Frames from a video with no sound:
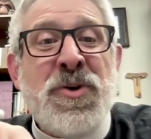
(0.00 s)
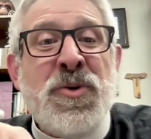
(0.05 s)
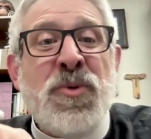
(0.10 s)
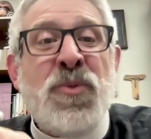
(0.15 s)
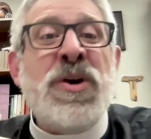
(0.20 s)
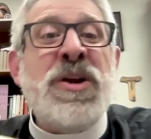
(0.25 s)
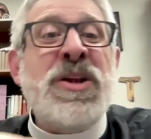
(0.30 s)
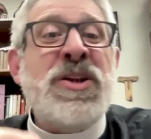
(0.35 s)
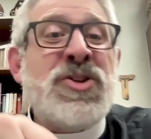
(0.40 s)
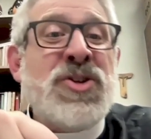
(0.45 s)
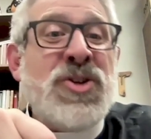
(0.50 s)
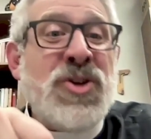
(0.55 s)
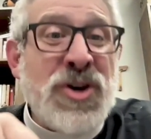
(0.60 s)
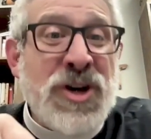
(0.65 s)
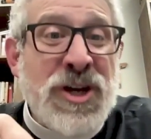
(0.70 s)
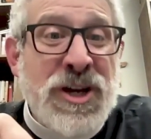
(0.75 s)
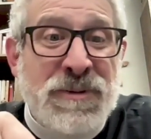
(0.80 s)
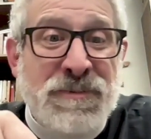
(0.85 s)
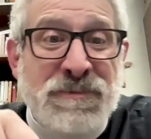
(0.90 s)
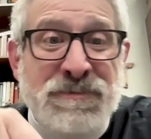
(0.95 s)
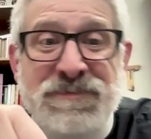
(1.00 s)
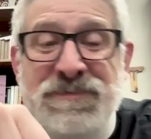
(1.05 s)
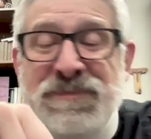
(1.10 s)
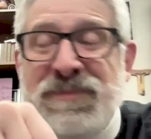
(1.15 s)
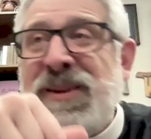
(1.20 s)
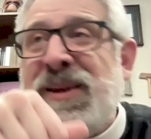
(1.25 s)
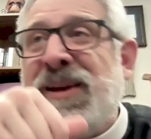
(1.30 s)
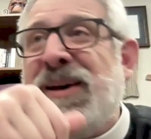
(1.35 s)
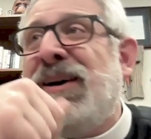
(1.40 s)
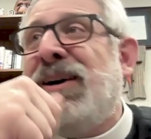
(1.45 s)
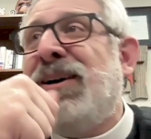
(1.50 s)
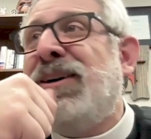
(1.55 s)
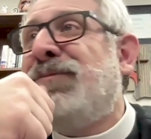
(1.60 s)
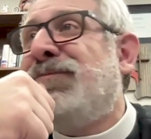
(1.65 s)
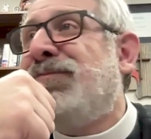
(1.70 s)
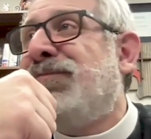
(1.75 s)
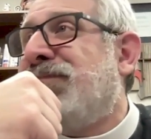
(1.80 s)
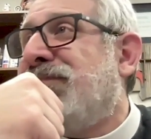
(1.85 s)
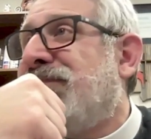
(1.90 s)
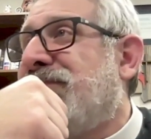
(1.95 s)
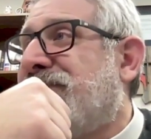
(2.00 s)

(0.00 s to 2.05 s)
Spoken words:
what is good? Um,